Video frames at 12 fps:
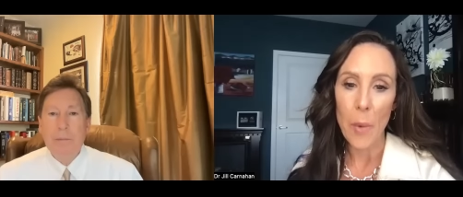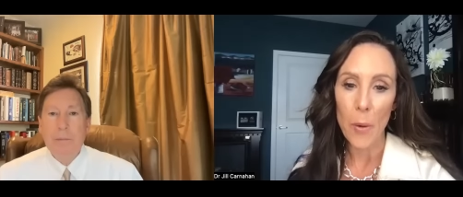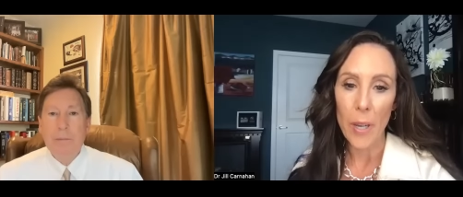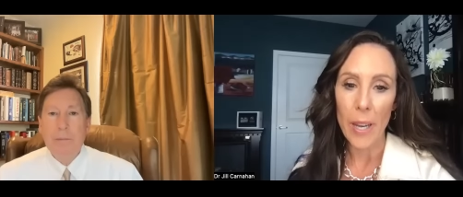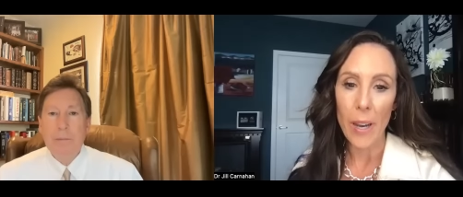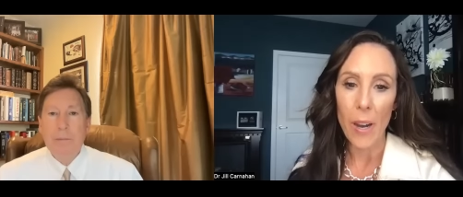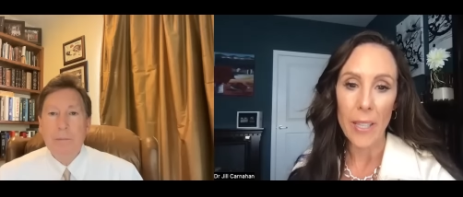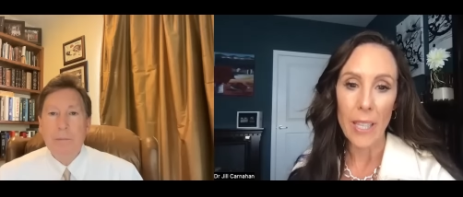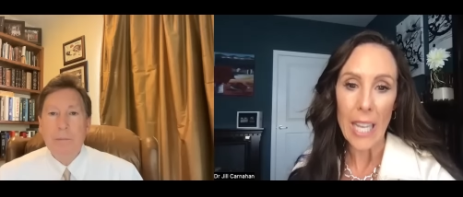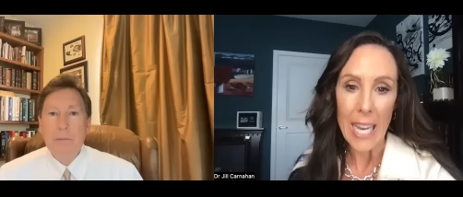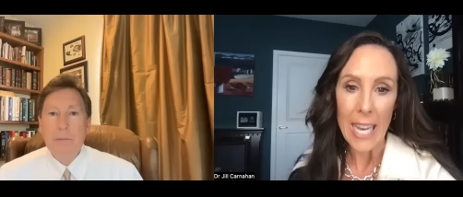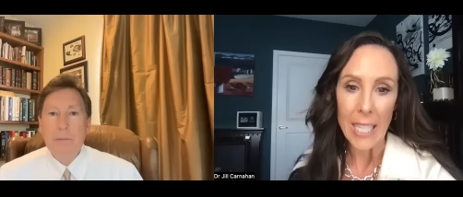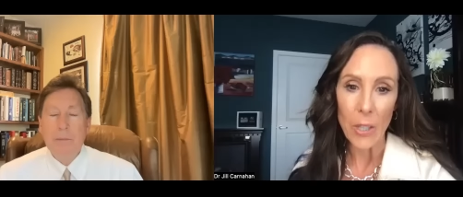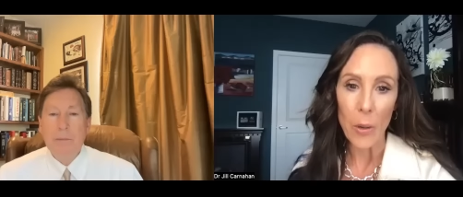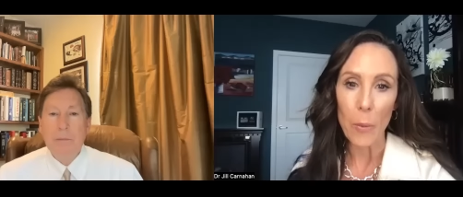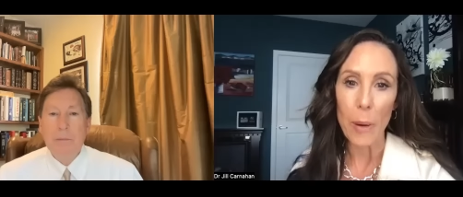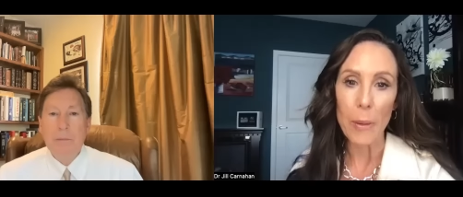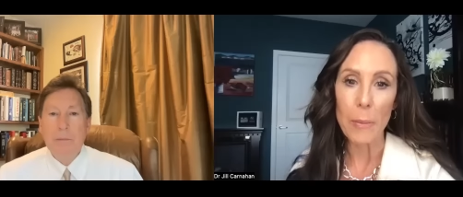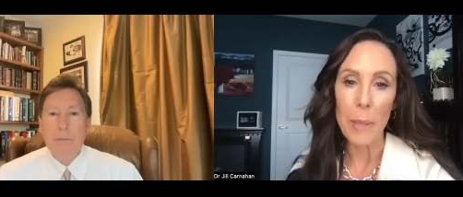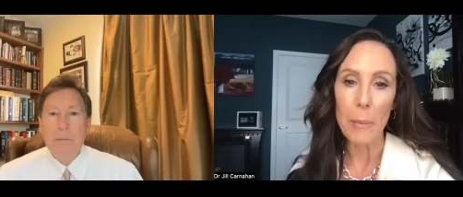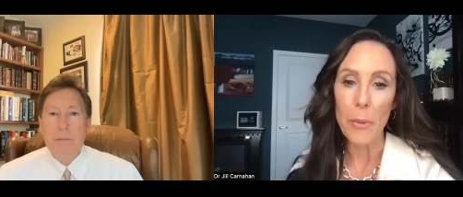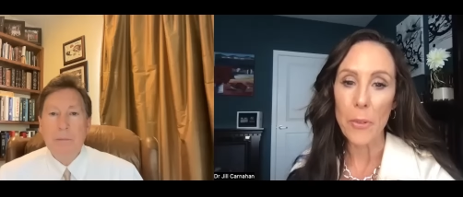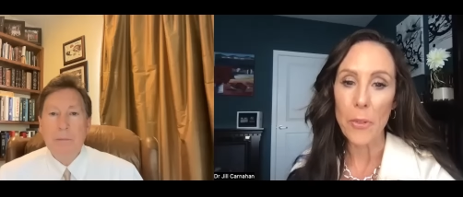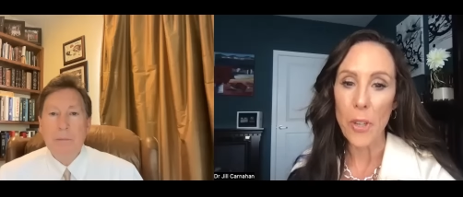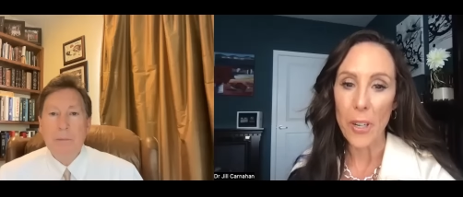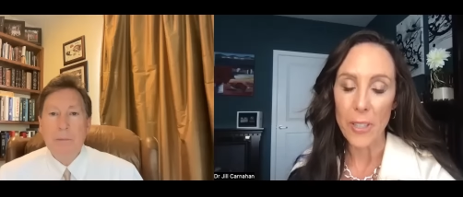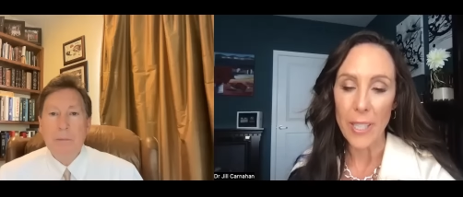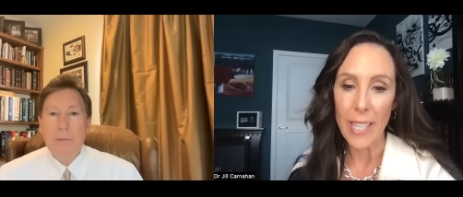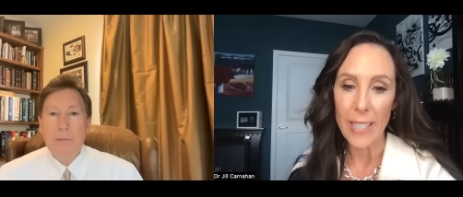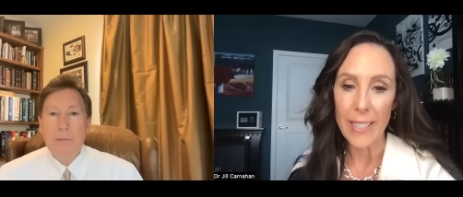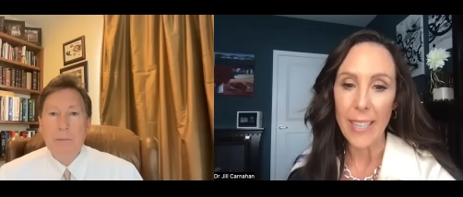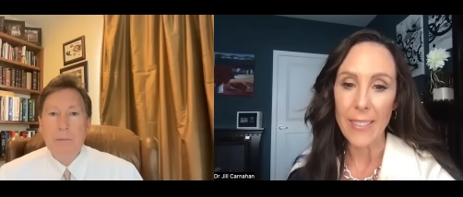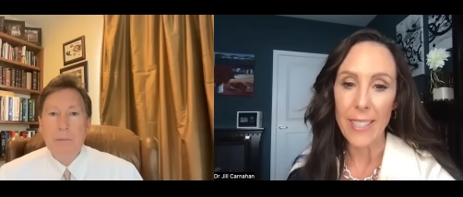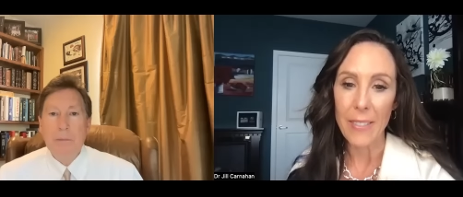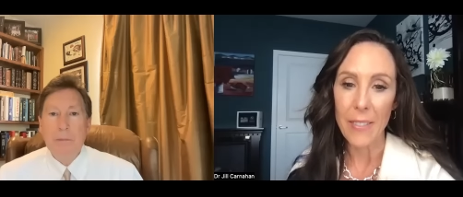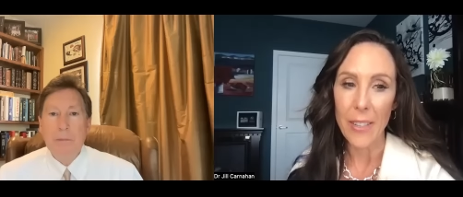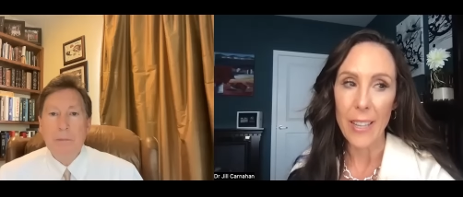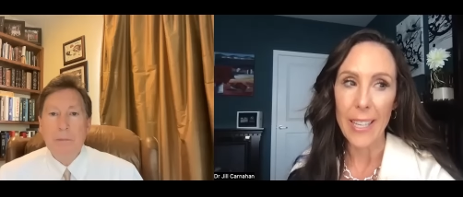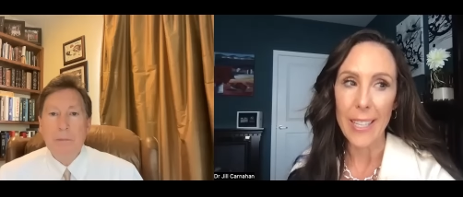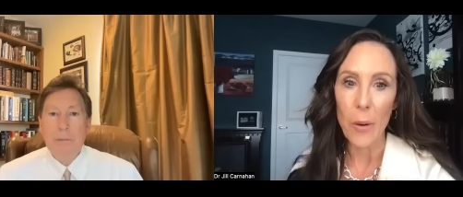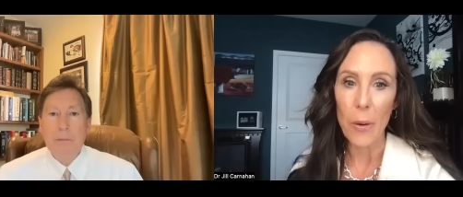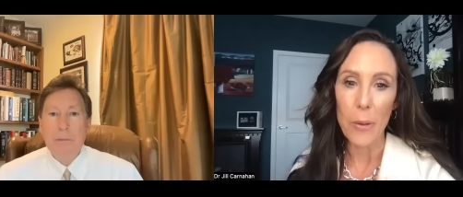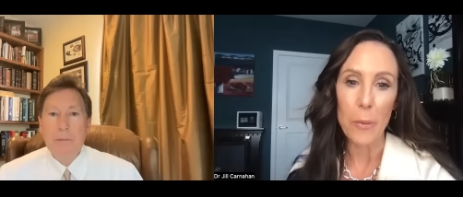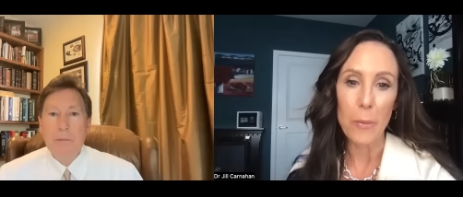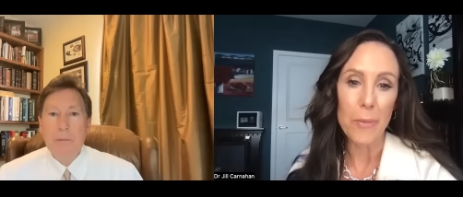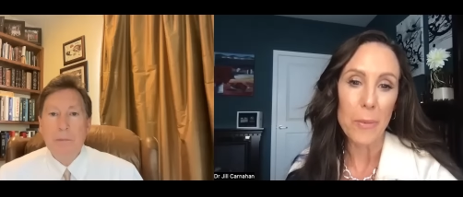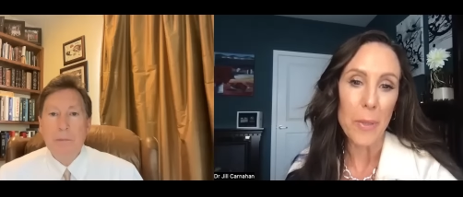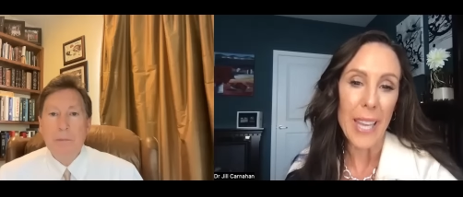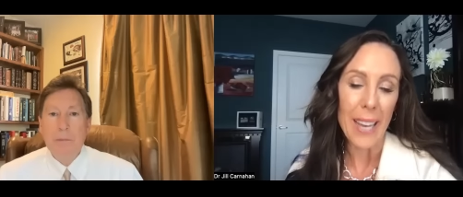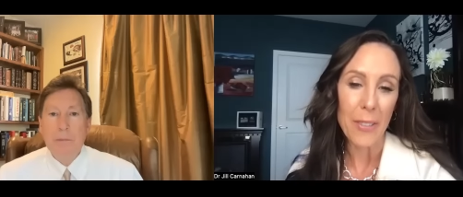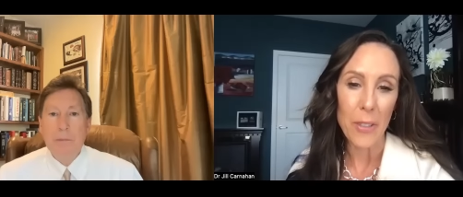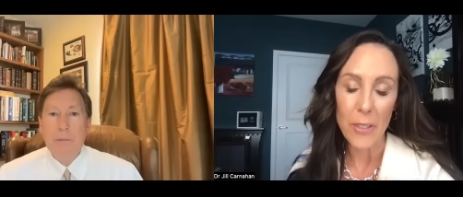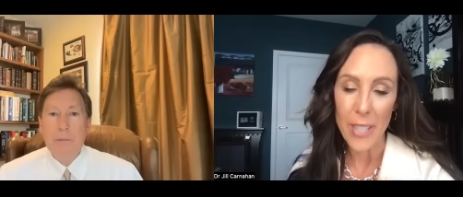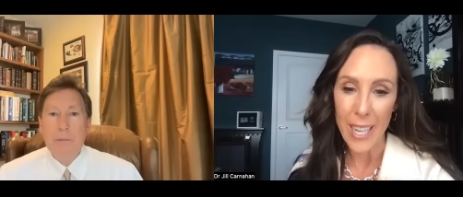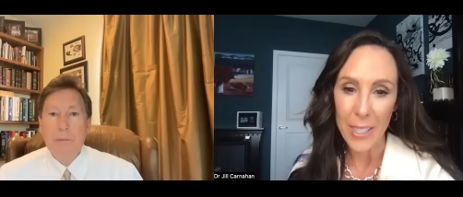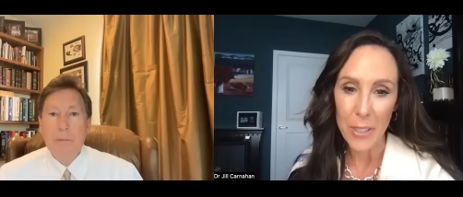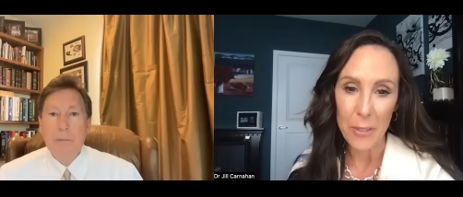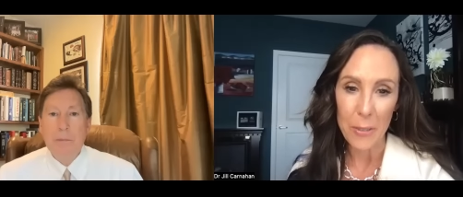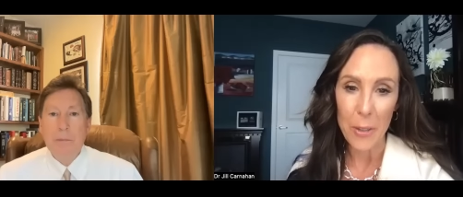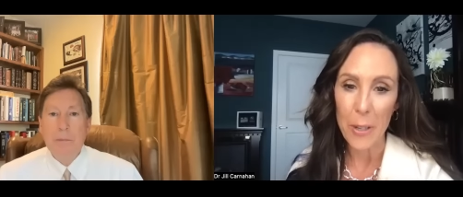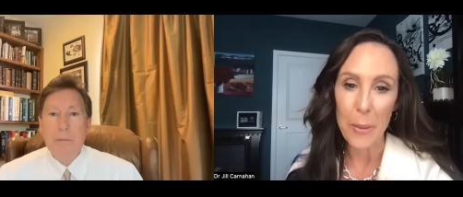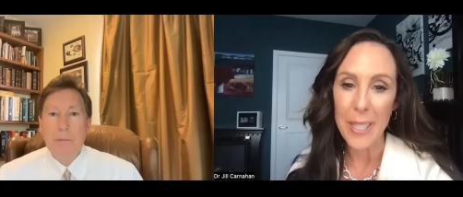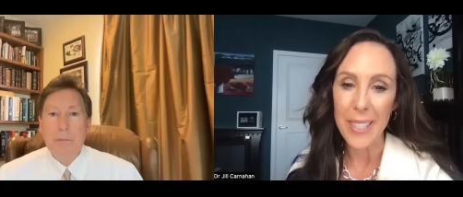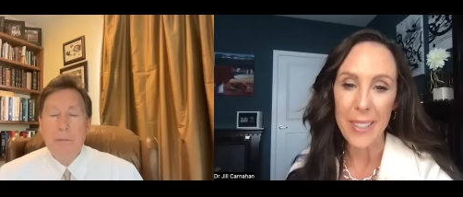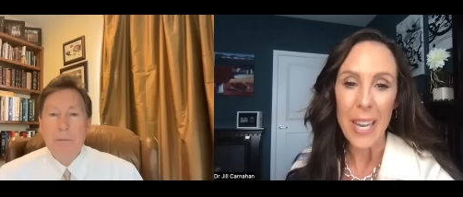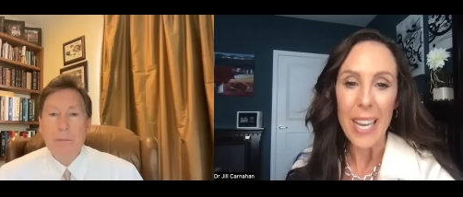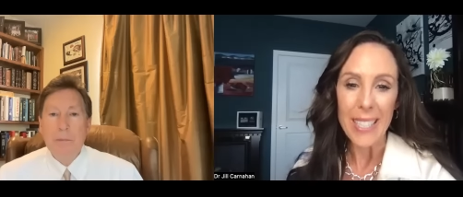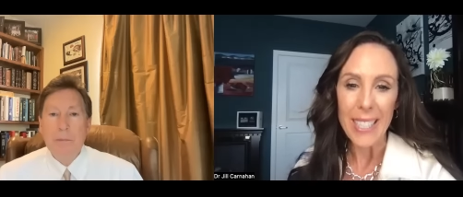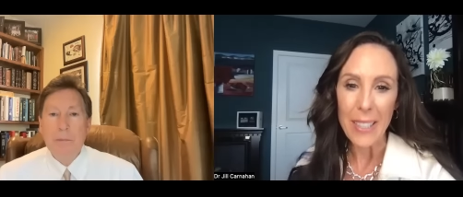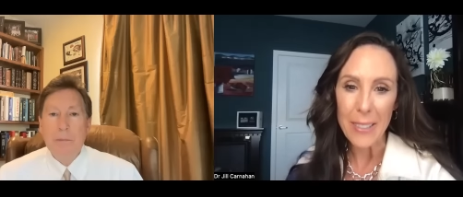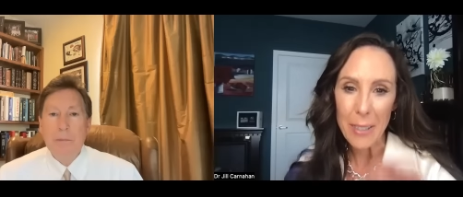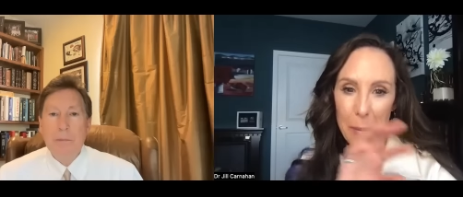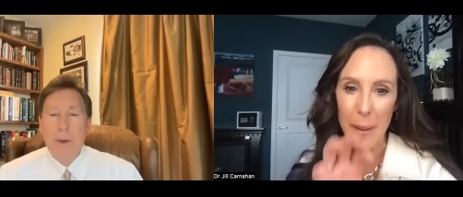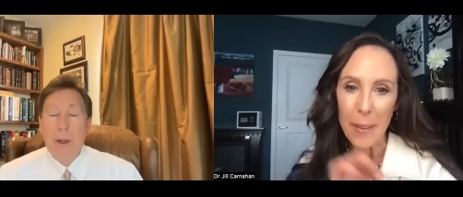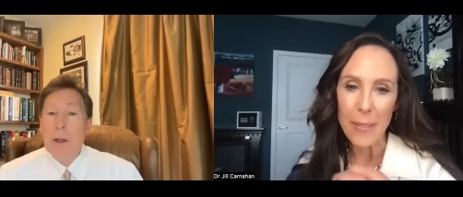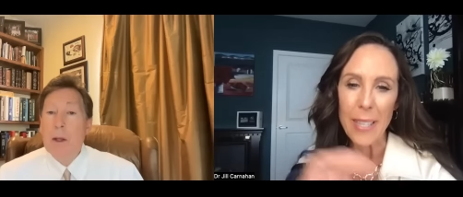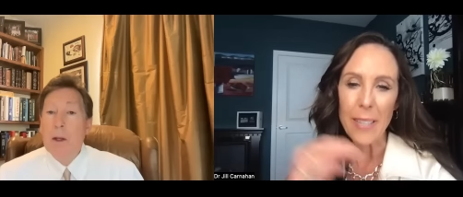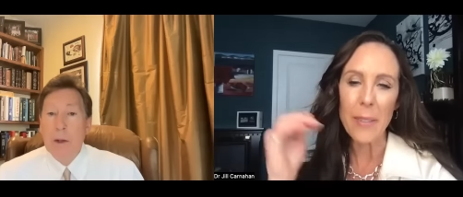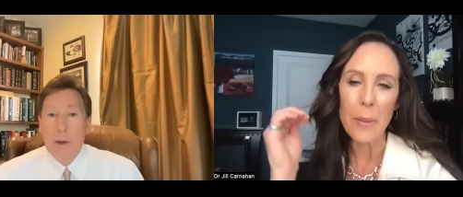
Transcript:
Speaker 1: MOCA online, or where would people start to get tested if they're like, or would they ask their doctor for a ReCODE? Tell us a little bit about, say